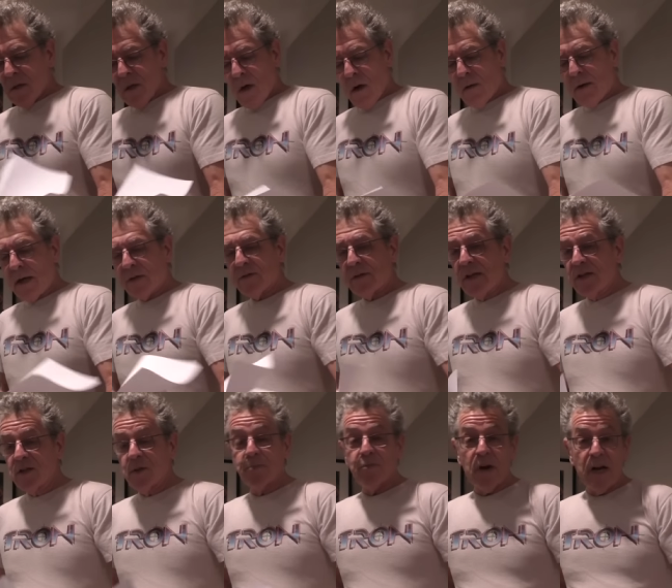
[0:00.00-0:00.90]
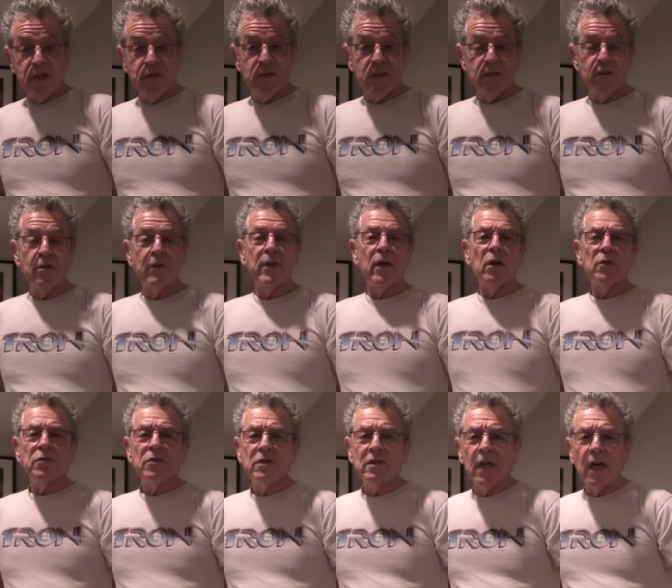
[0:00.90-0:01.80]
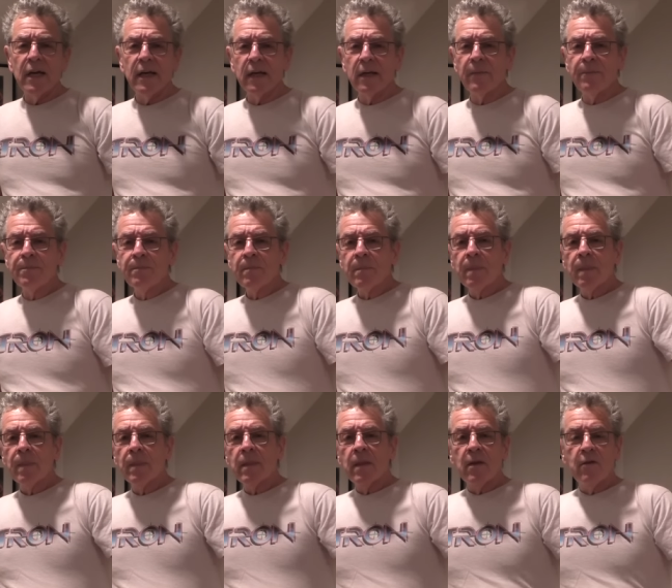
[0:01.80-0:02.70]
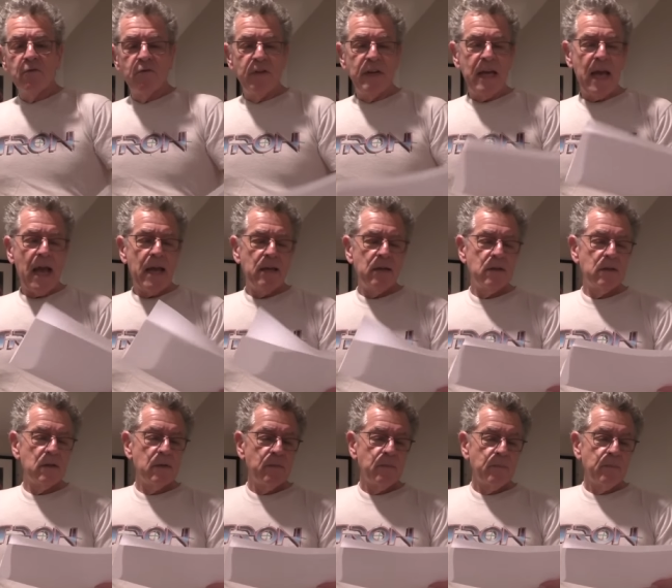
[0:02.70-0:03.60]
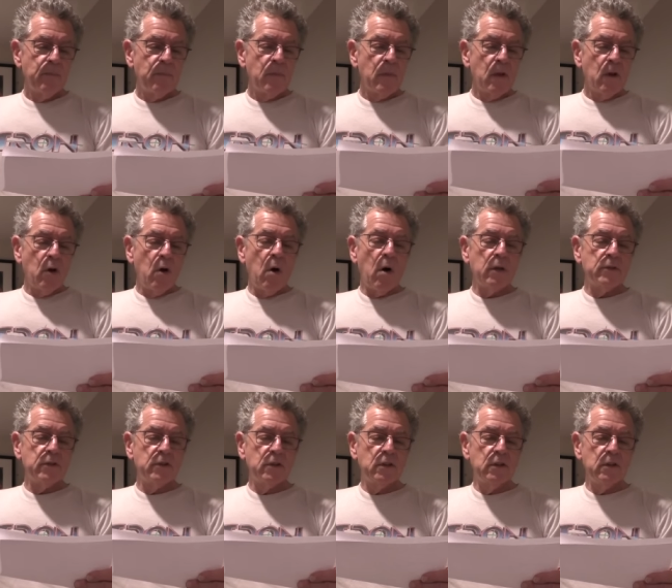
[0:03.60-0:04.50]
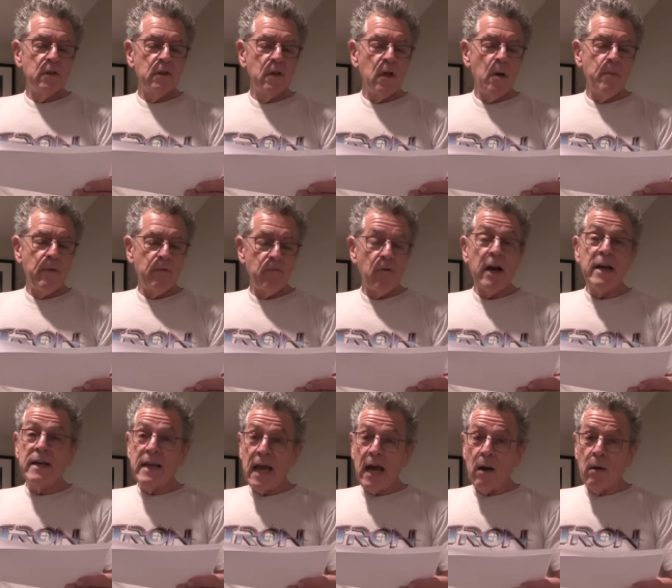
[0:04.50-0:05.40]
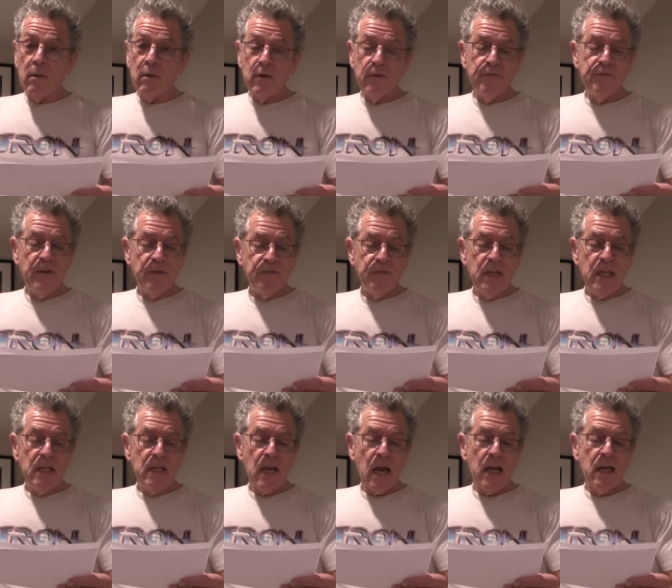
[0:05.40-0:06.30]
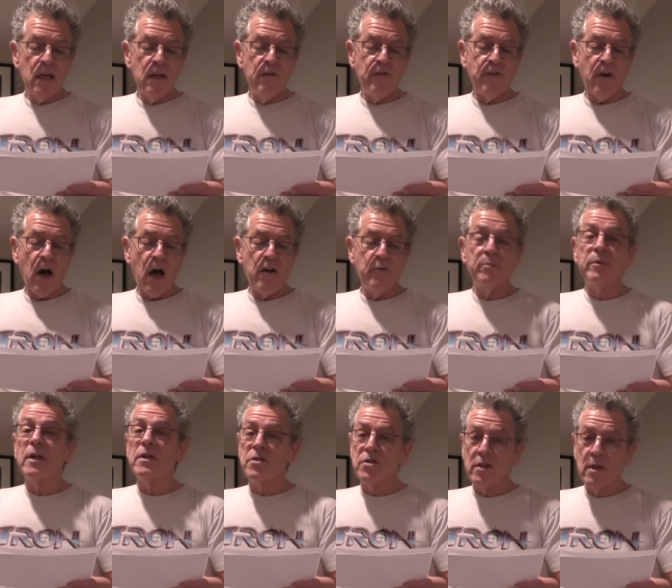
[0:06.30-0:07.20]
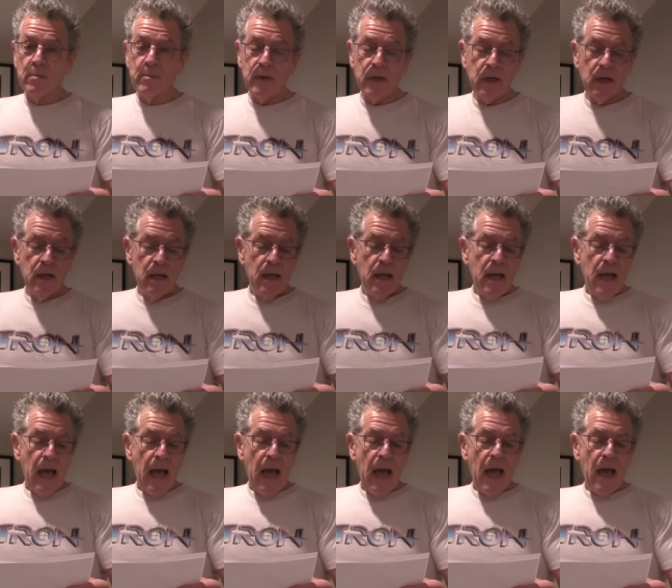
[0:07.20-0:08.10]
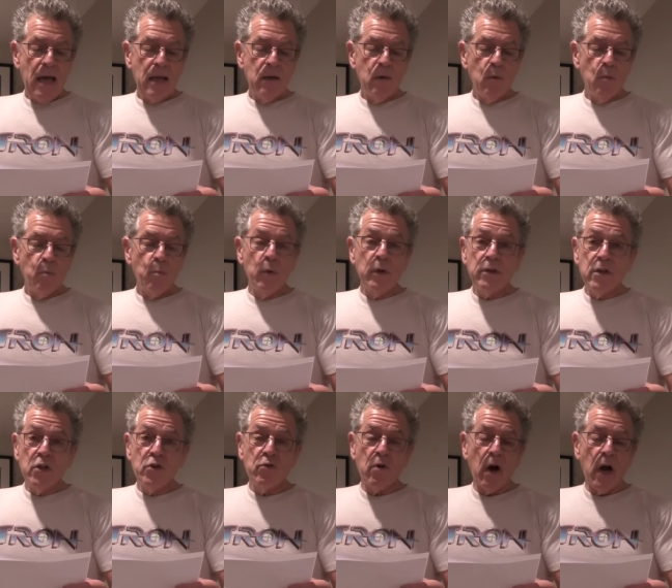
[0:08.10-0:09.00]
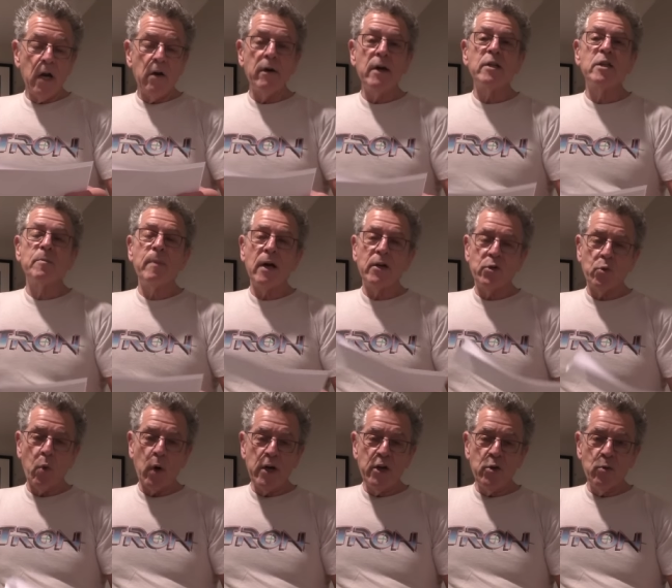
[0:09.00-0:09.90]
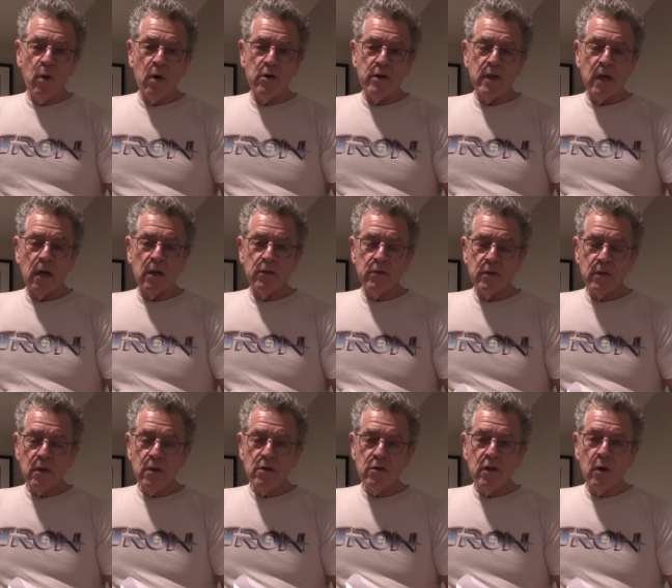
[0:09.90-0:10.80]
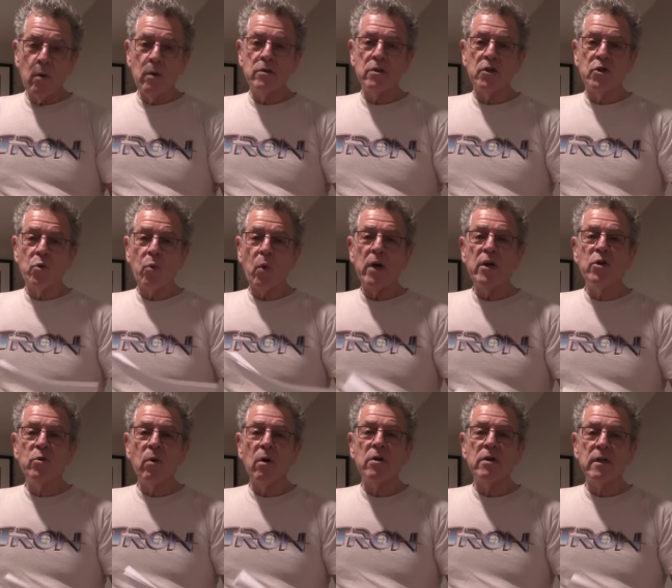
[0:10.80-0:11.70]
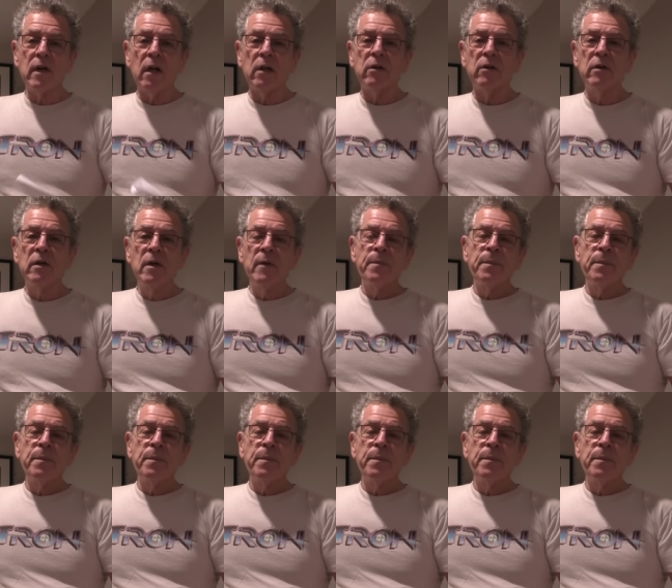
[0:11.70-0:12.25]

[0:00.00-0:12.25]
Okay, so here's the price sheet. So the ultrasonic V8 costs uh, right now 1595 plus shipping and with the dryer it's about $2200 so it's a $2200